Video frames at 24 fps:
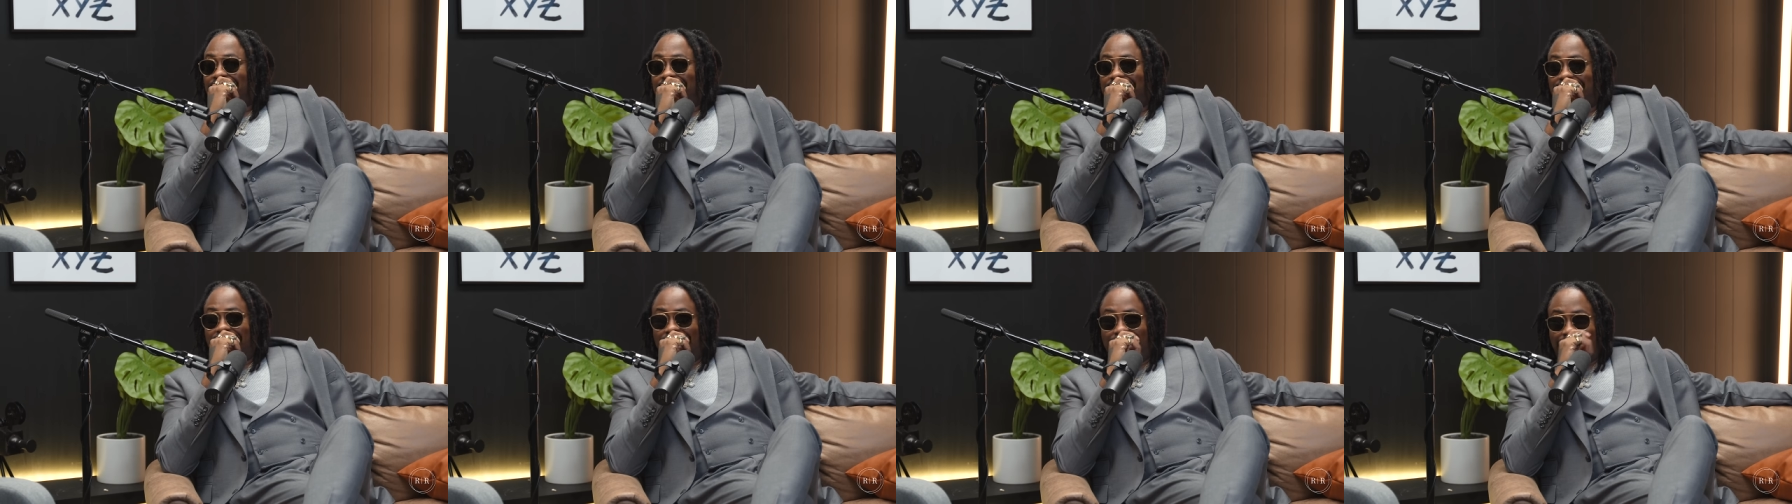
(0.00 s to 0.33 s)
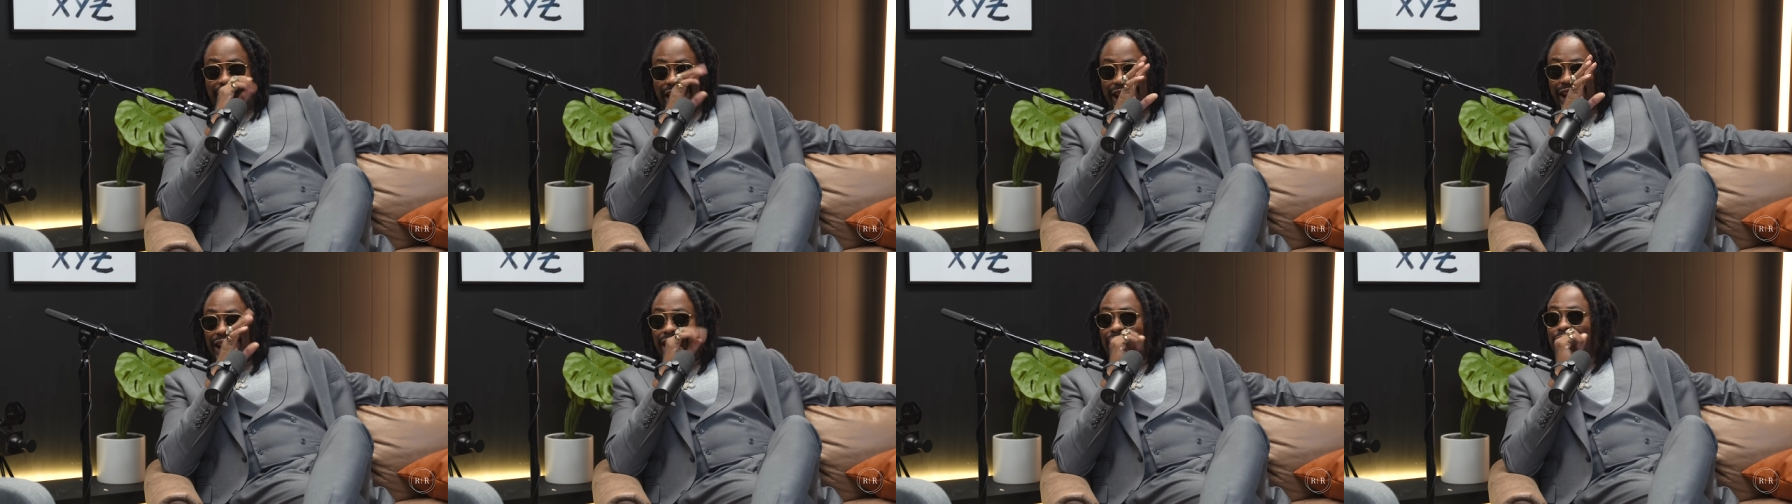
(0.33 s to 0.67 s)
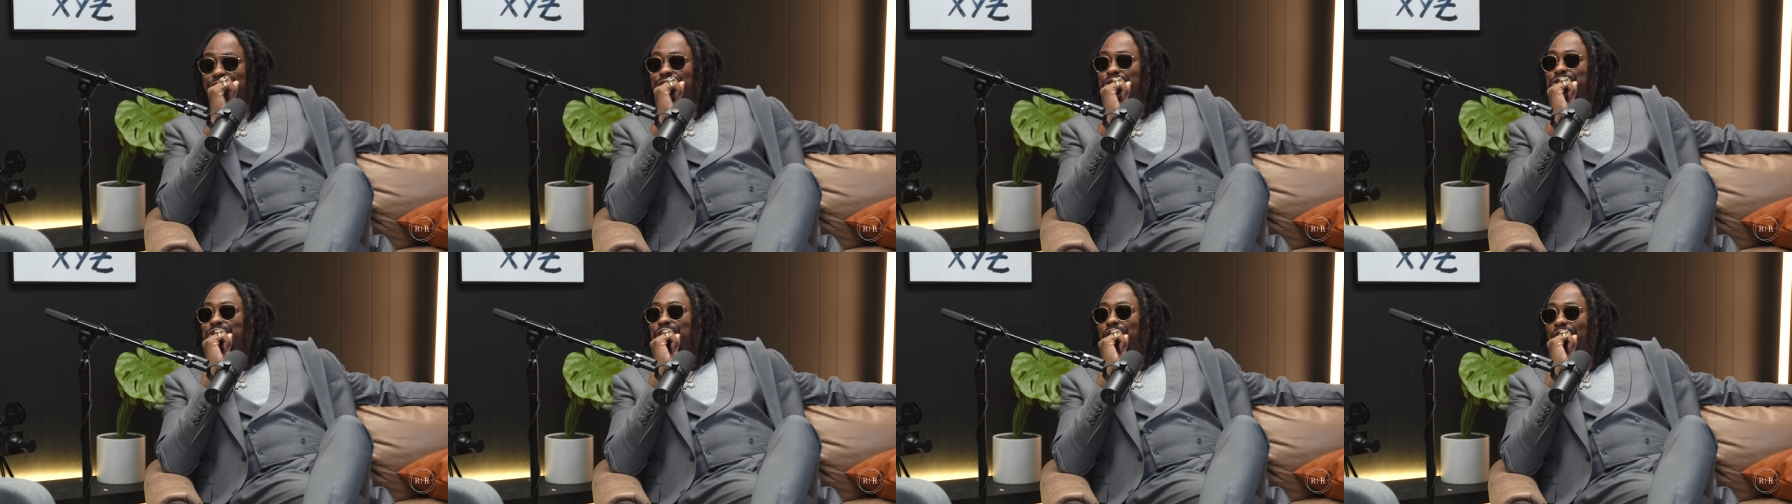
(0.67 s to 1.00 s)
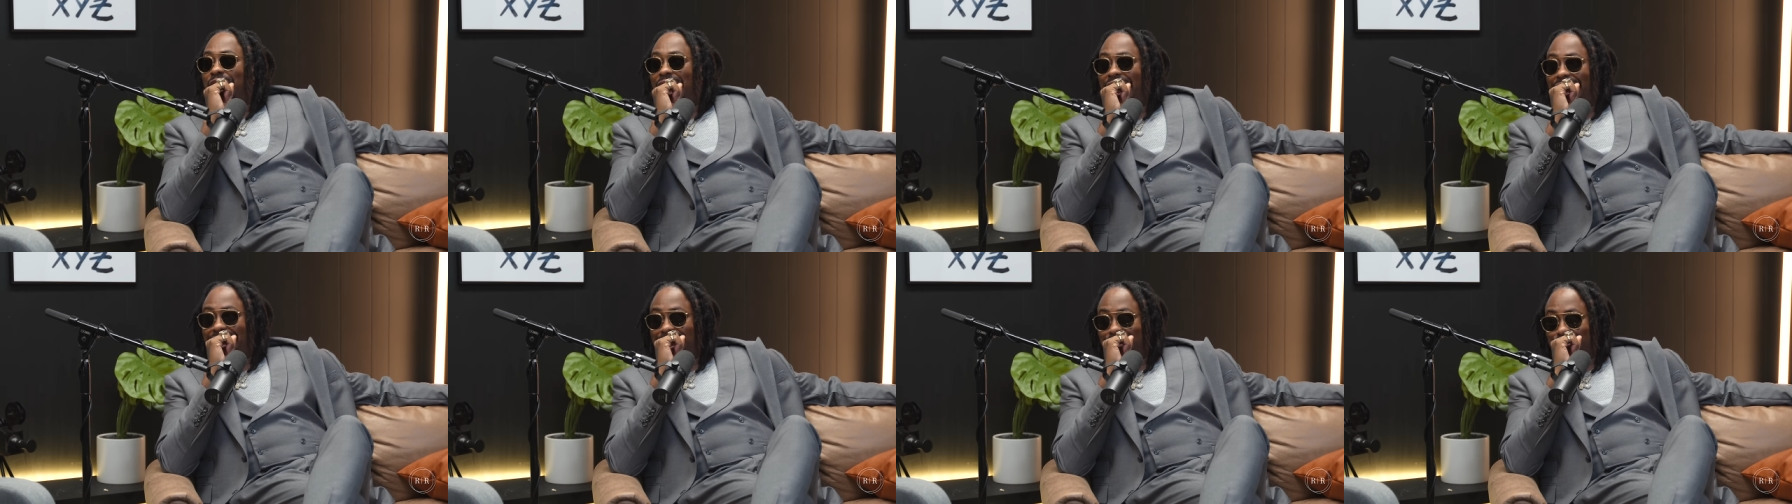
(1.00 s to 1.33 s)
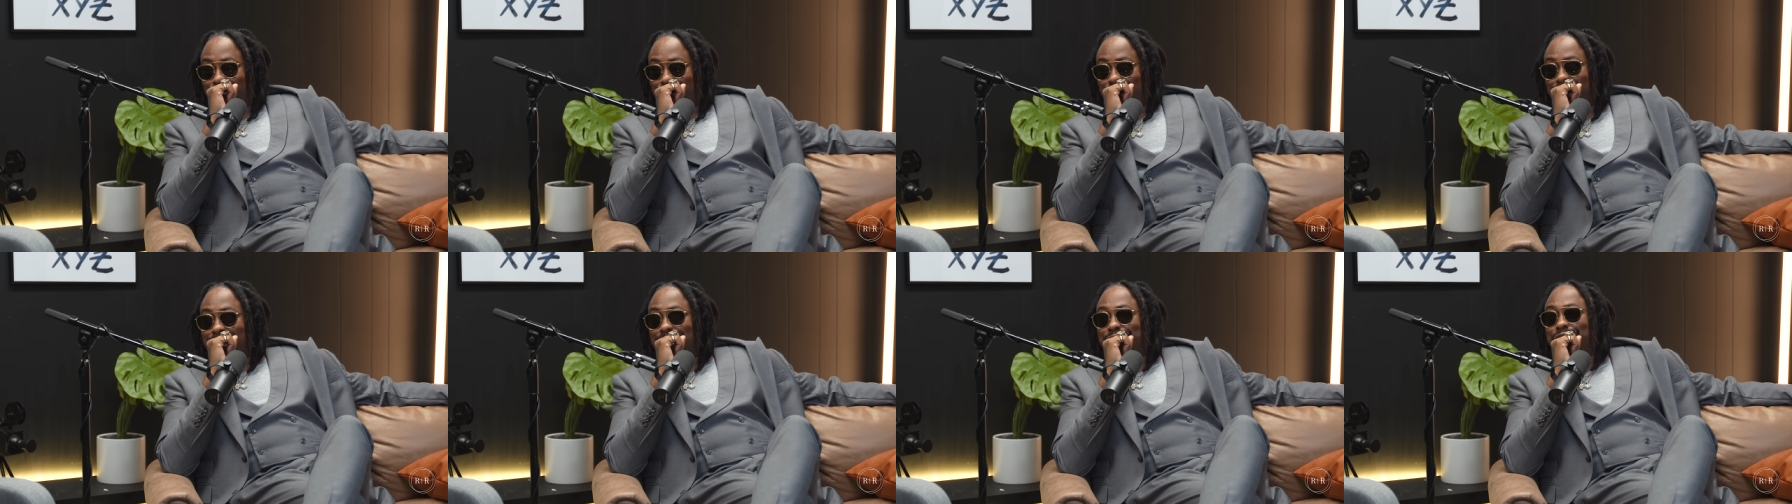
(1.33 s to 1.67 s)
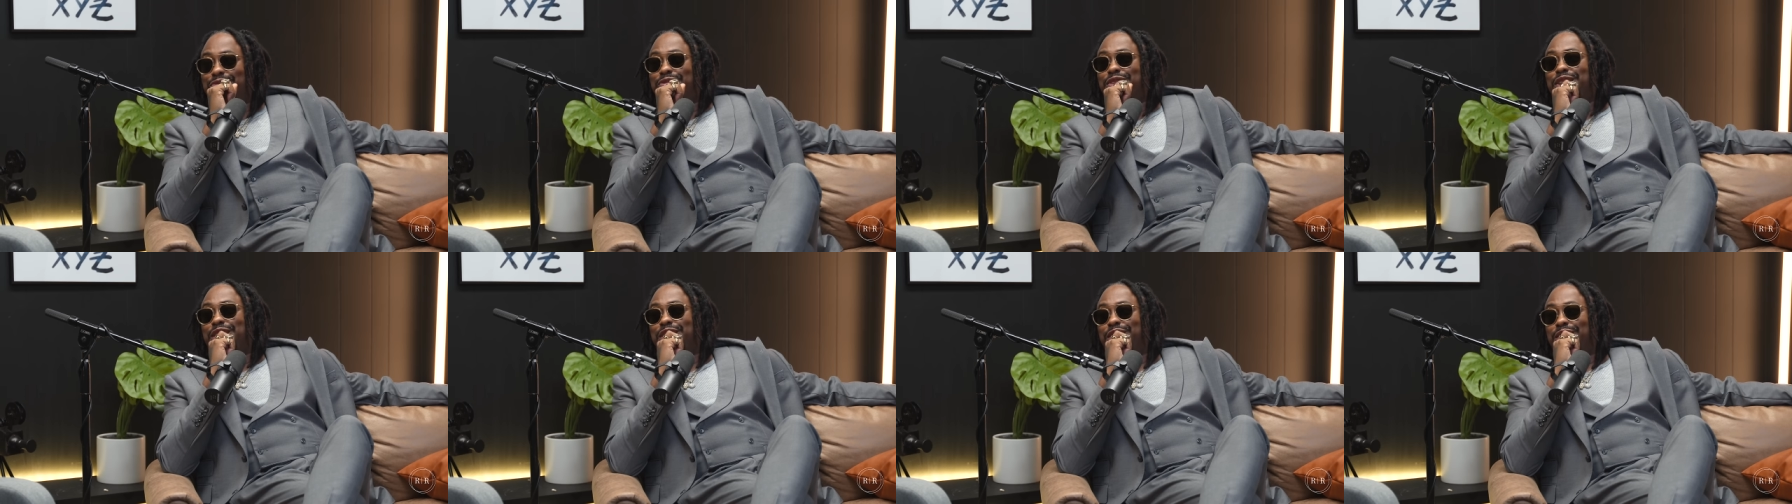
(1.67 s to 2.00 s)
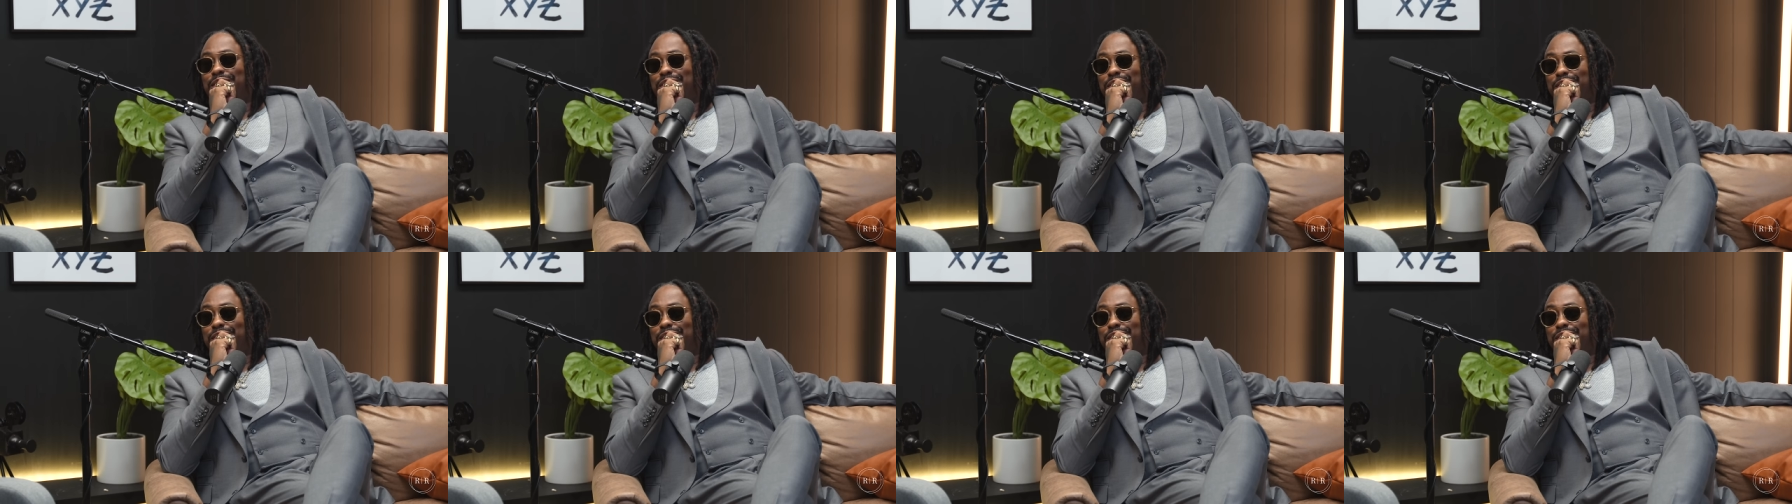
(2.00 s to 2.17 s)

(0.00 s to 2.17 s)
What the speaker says: And let you know how they really feel.